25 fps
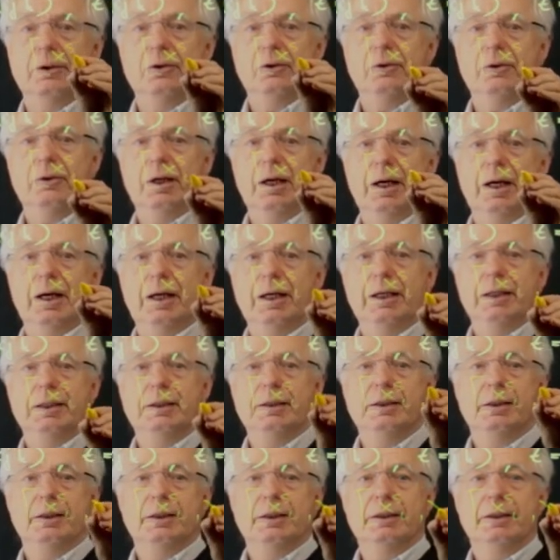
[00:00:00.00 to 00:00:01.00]
as
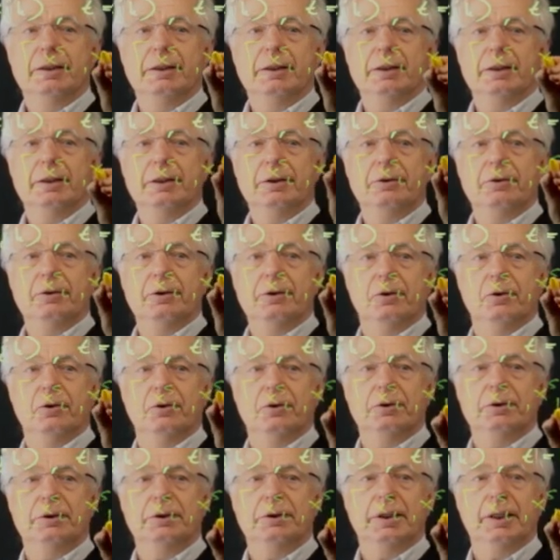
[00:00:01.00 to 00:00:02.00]
i, x
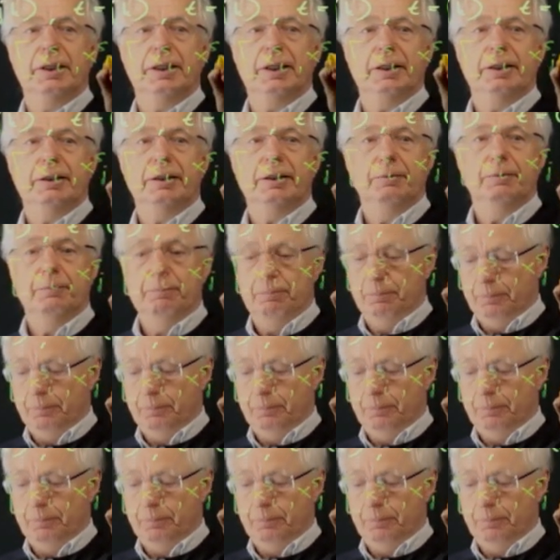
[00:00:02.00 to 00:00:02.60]
as j,